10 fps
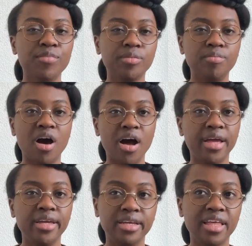but
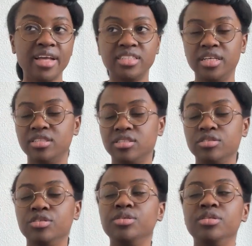my guess is
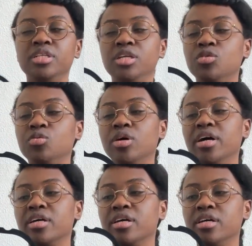Good Needlework.